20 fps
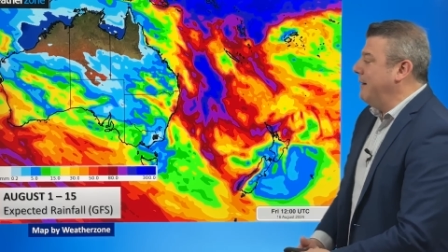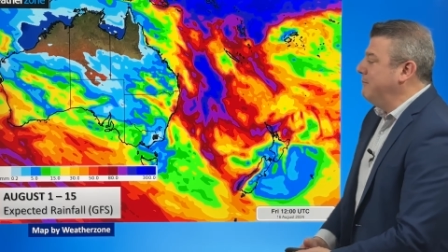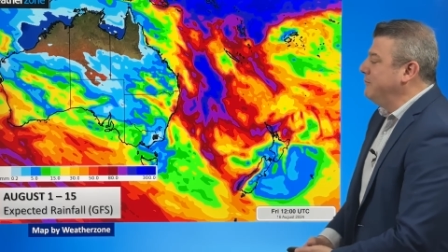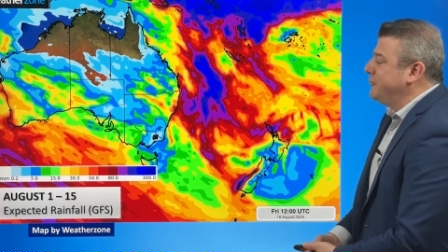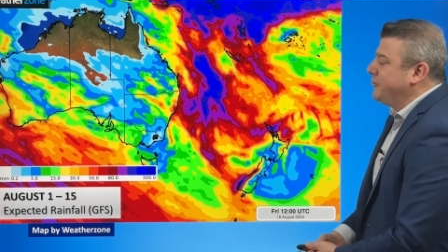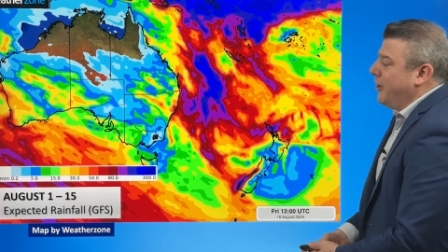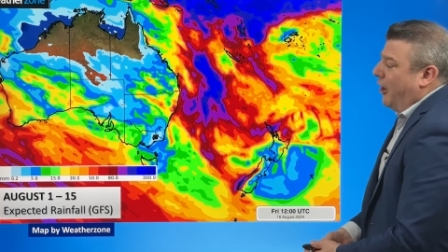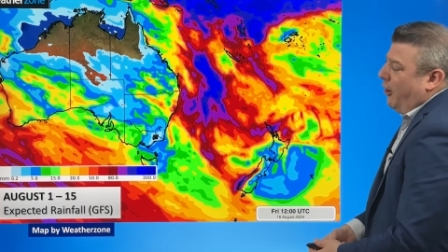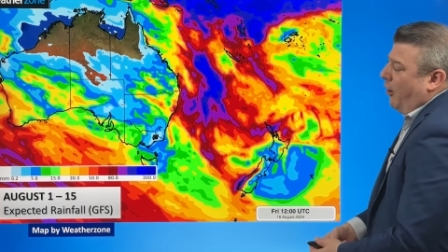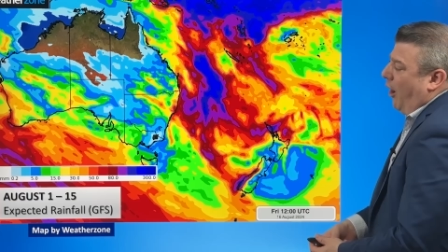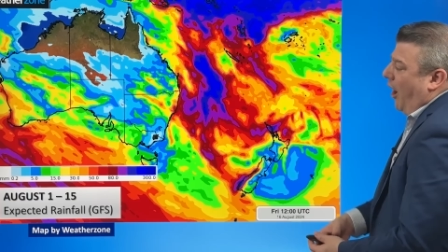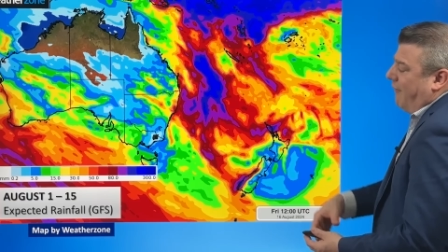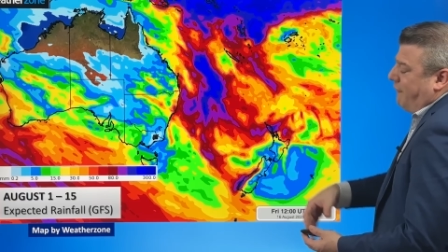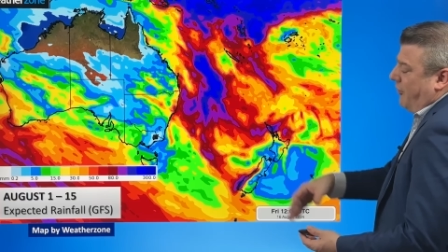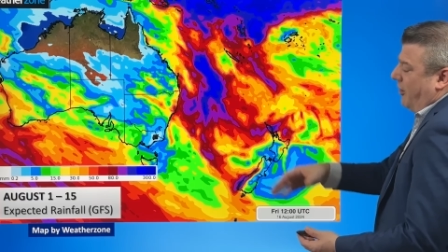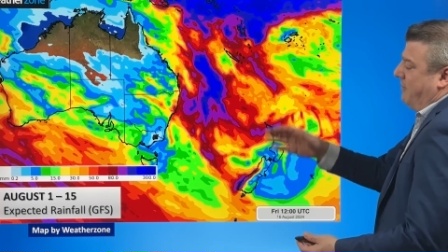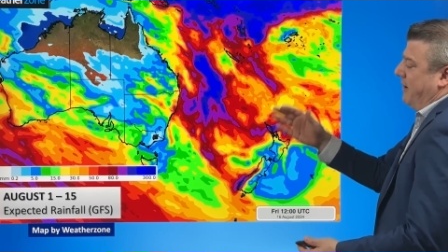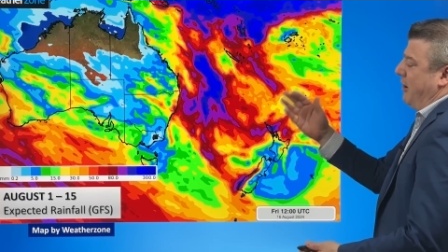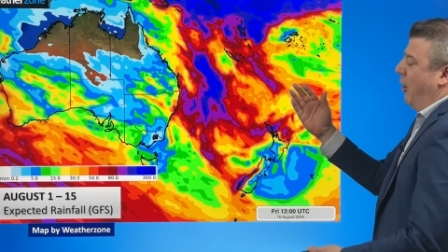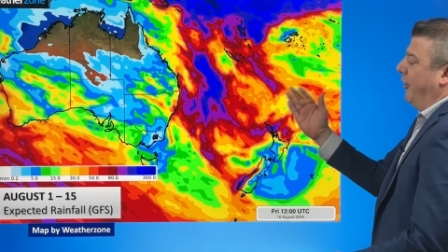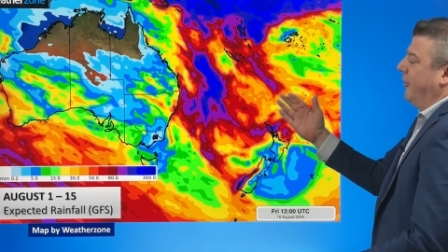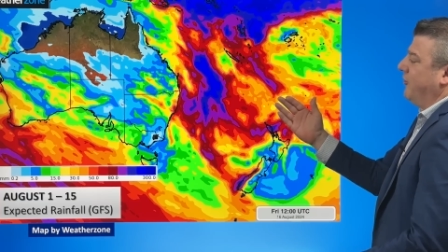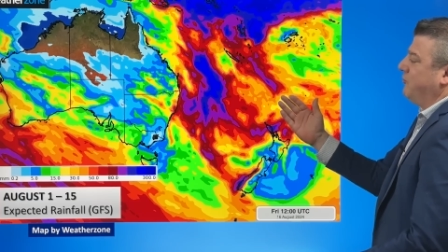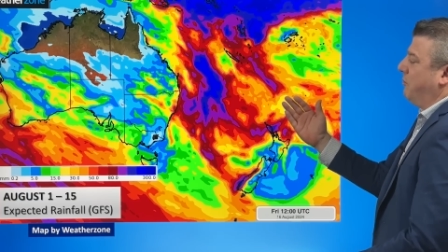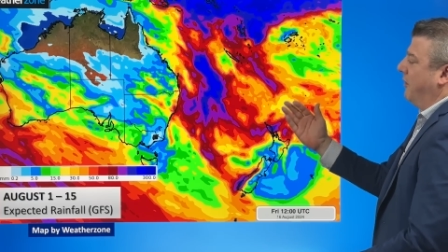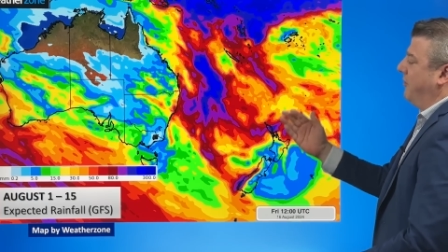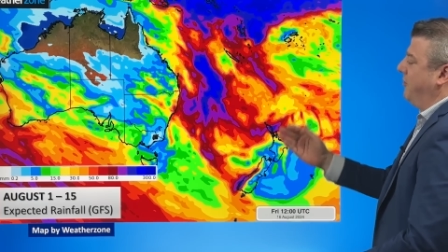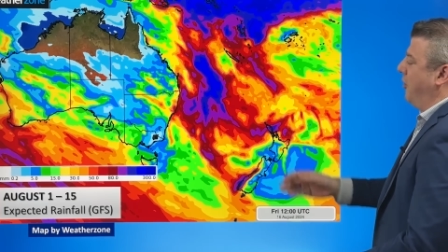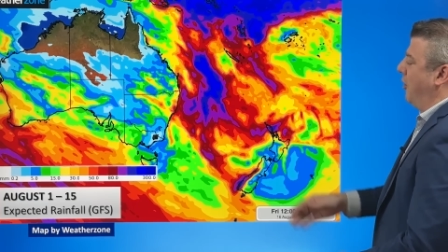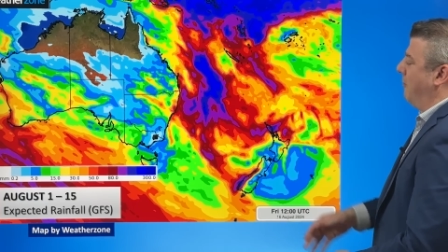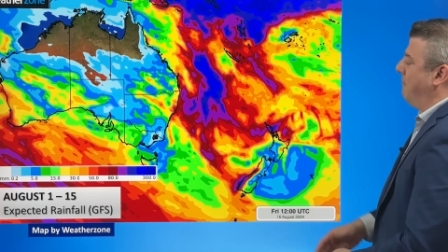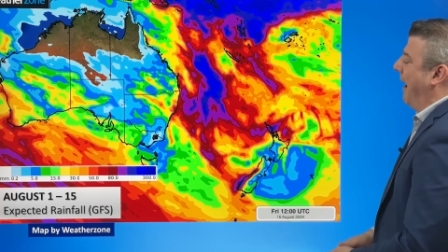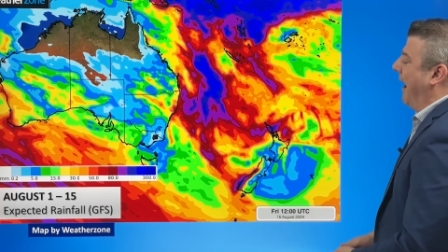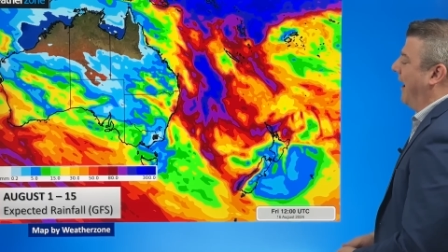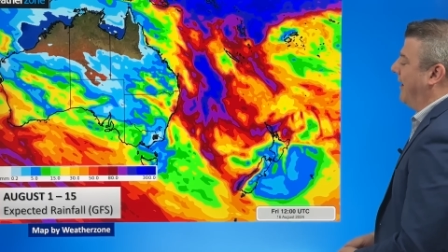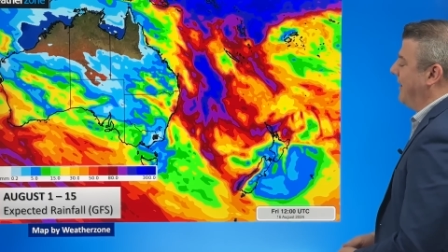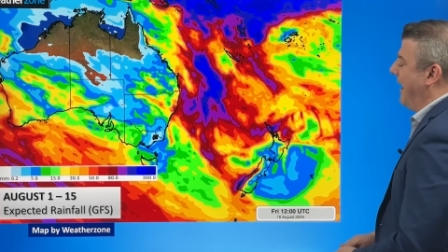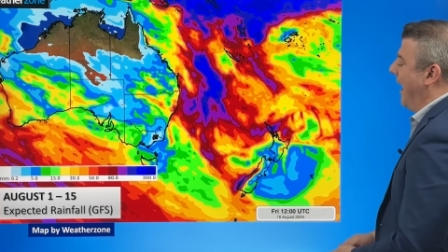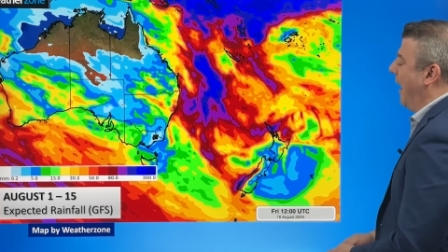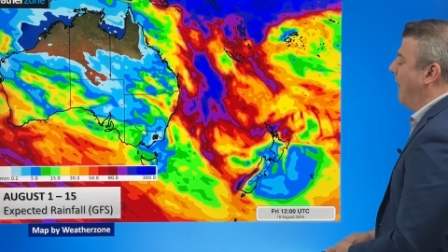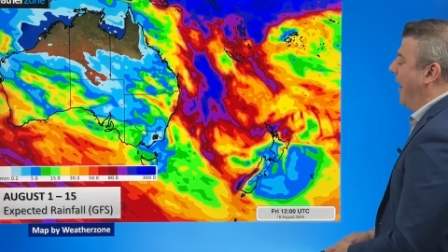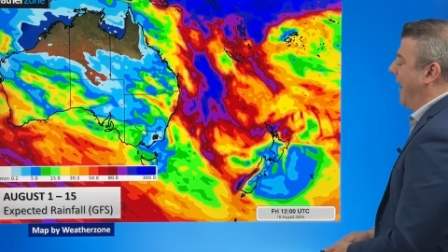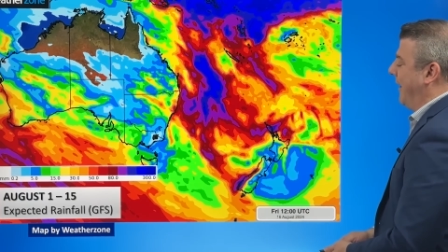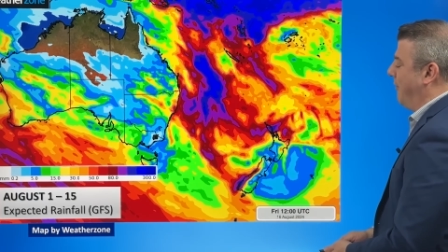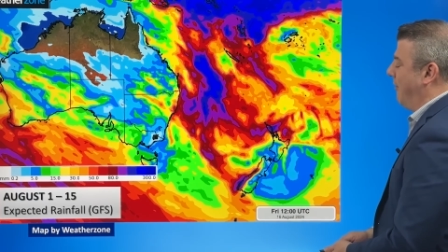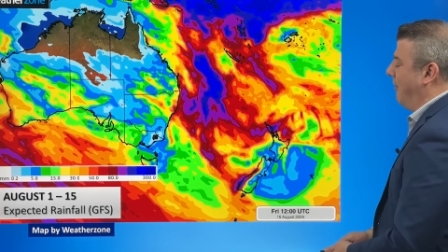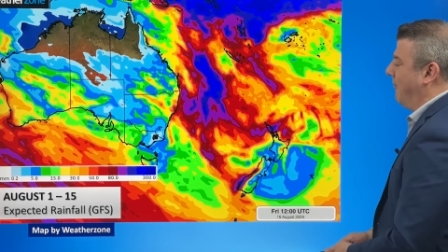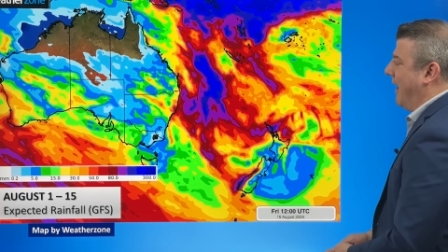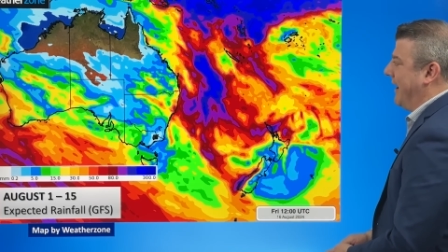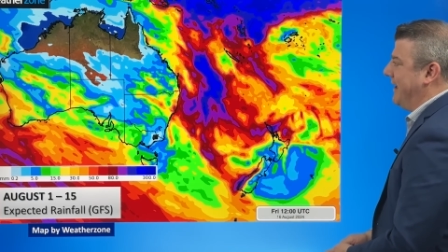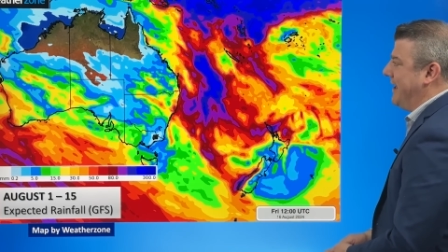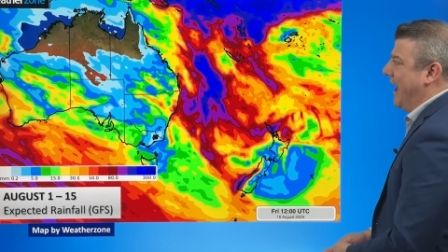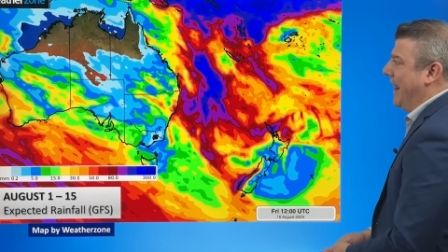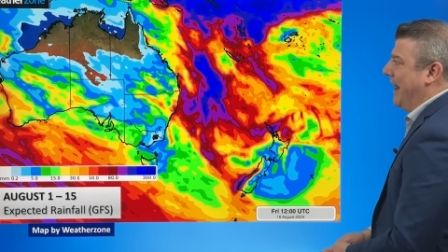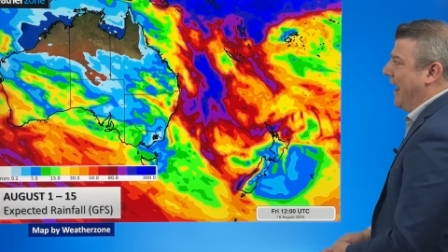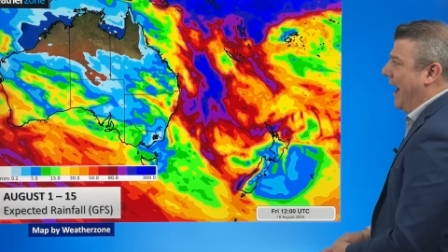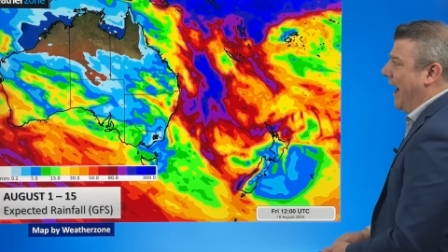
So I've got to be honest with you about how accurate they get